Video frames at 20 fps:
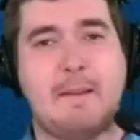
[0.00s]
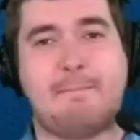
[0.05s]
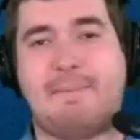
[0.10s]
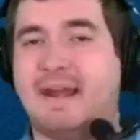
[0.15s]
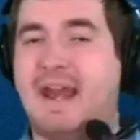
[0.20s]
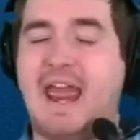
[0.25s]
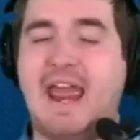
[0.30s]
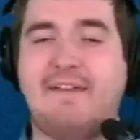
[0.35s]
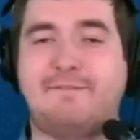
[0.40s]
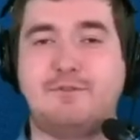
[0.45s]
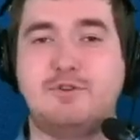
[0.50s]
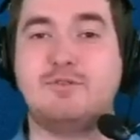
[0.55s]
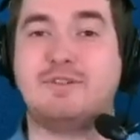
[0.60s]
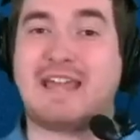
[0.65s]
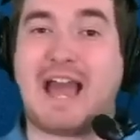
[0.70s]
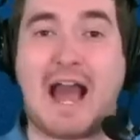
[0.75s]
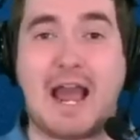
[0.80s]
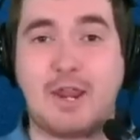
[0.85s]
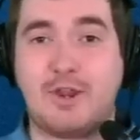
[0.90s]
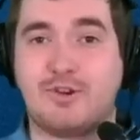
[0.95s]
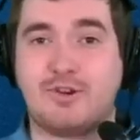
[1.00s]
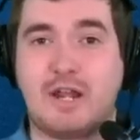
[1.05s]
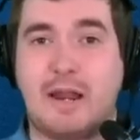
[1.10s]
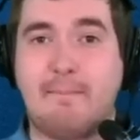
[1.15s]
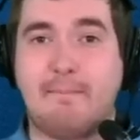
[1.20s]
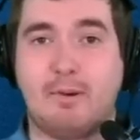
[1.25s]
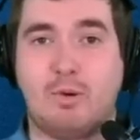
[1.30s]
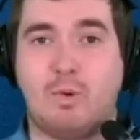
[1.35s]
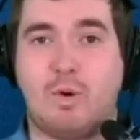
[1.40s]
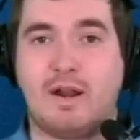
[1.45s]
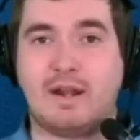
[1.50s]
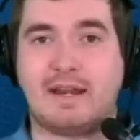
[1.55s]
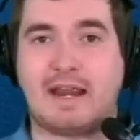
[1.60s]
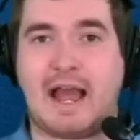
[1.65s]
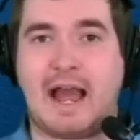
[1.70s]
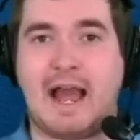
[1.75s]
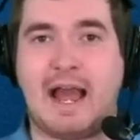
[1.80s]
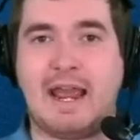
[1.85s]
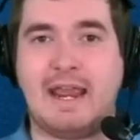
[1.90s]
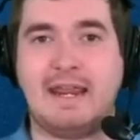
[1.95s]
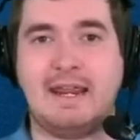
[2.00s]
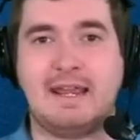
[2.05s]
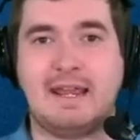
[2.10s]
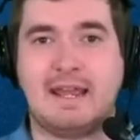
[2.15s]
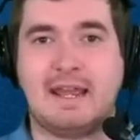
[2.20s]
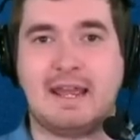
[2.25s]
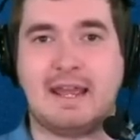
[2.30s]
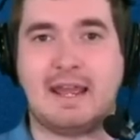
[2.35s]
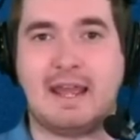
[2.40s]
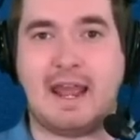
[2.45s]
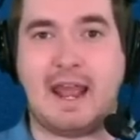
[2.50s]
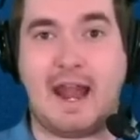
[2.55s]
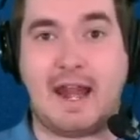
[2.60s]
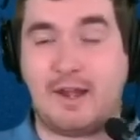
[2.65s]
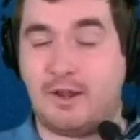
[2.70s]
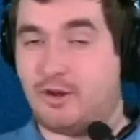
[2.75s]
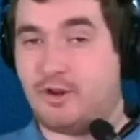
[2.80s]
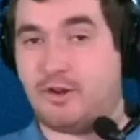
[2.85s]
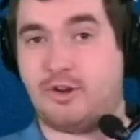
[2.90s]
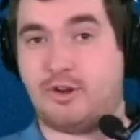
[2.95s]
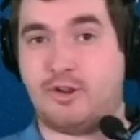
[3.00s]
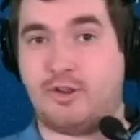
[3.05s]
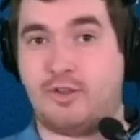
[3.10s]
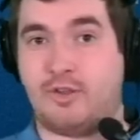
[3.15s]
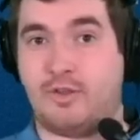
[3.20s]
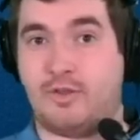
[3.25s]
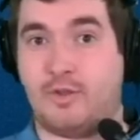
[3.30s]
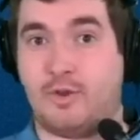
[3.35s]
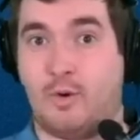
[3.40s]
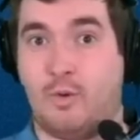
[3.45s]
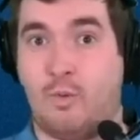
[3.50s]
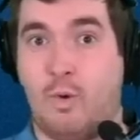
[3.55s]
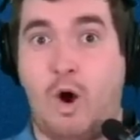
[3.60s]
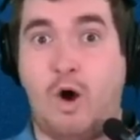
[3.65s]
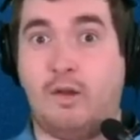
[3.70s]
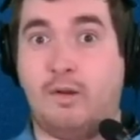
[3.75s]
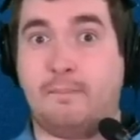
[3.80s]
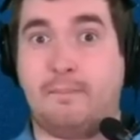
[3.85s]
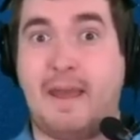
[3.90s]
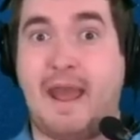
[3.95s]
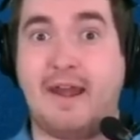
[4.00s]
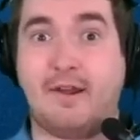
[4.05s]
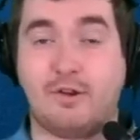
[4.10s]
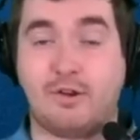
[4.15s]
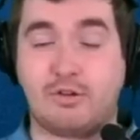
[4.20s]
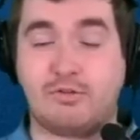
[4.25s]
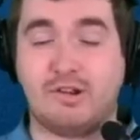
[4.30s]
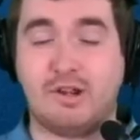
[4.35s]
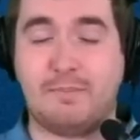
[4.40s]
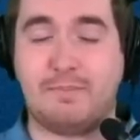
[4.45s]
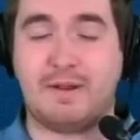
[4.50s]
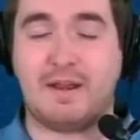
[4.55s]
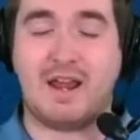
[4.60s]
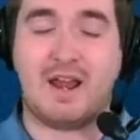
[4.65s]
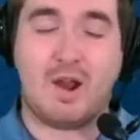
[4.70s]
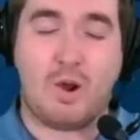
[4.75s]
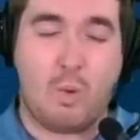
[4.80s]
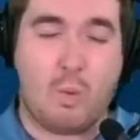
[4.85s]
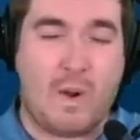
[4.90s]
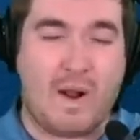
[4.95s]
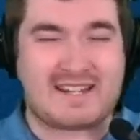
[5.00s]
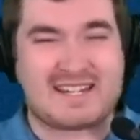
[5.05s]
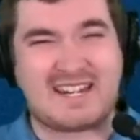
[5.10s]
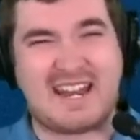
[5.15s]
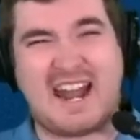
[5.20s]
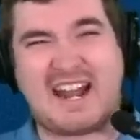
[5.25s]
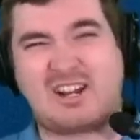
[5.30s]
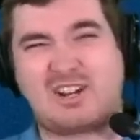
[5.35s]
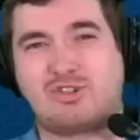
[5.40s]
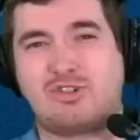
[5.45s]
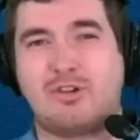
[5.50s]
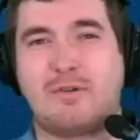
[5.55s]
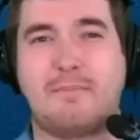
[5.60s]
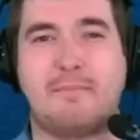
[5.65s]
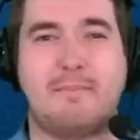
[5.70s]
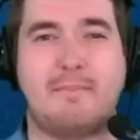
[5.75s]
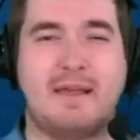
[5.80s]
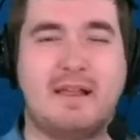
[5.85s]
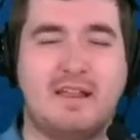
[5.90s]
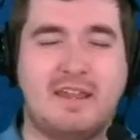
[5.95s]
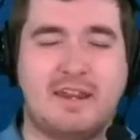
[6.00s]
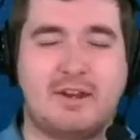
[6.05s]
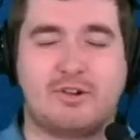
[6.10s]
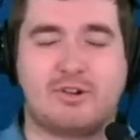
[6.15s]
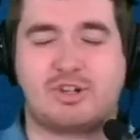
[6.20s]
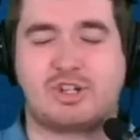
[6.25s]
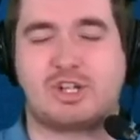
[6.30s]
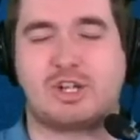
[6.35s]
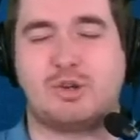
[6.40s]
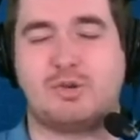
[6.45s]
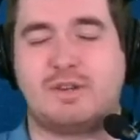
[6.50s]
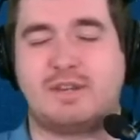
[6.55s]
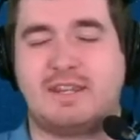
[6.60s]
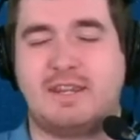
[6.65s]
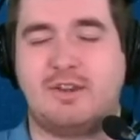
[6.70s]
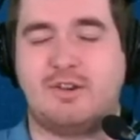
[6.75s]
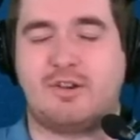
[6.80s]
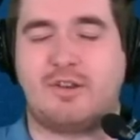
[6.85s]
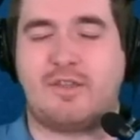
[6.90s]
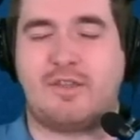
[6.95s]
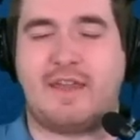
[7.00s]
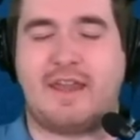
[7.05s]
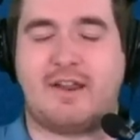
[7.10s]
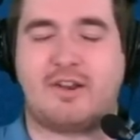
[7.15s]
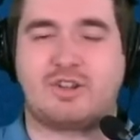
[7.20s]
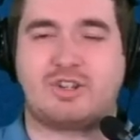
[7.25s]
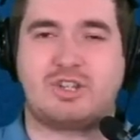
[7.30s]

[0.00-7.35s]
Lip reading: But hey, if you got your number one guy and you're the Walton Penner group, what's an extra million or two here and there?